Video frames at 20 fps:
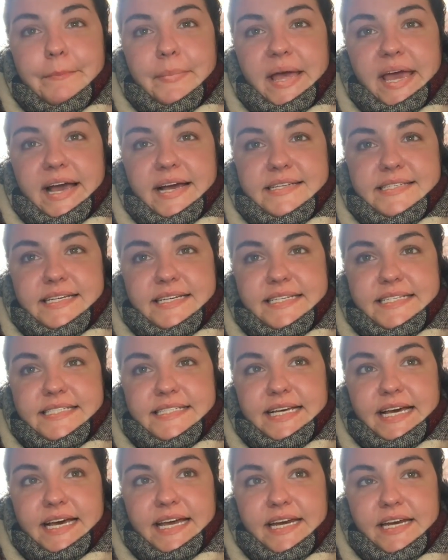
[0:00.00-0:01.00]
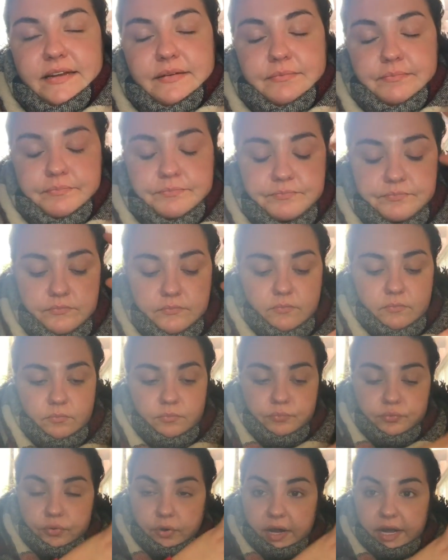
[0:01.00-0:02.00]
as I said
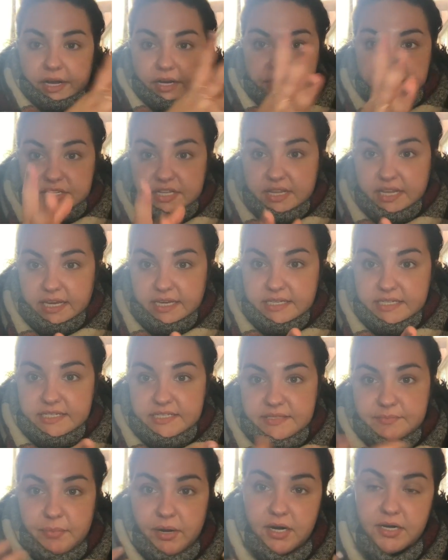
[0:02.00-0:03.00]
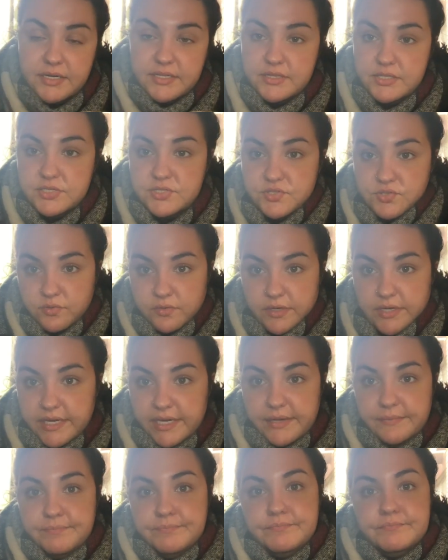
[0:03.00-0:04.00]
prior to this part in the
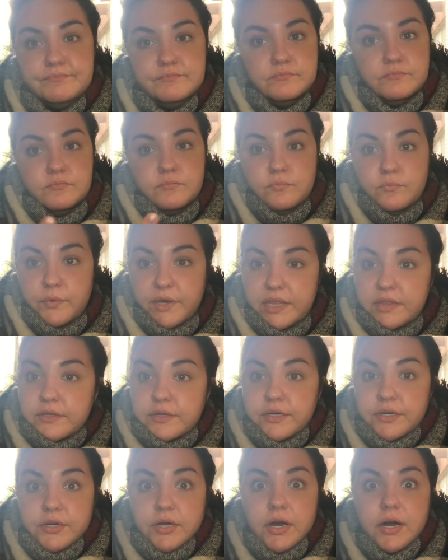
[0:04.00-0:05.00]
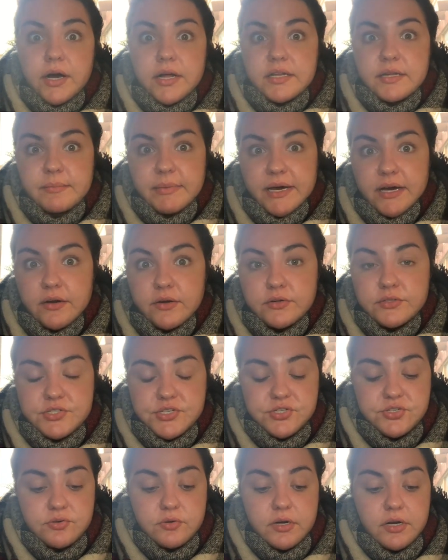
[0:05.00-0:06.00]
story, we learned all
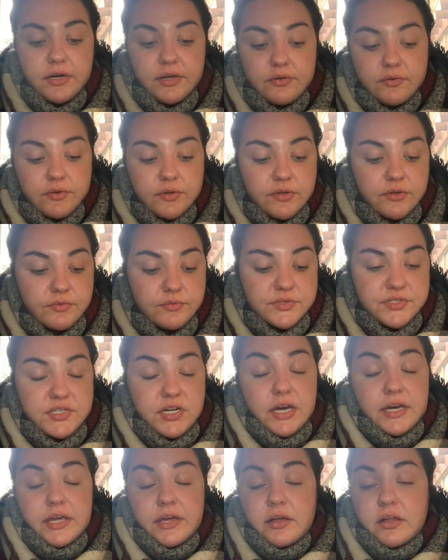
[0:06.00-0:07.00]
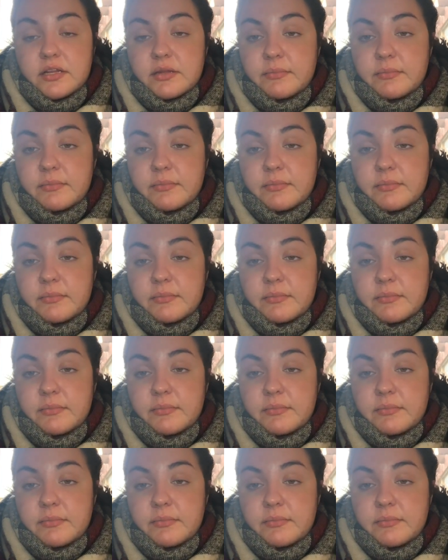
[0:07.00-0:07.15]
about, or it was talking all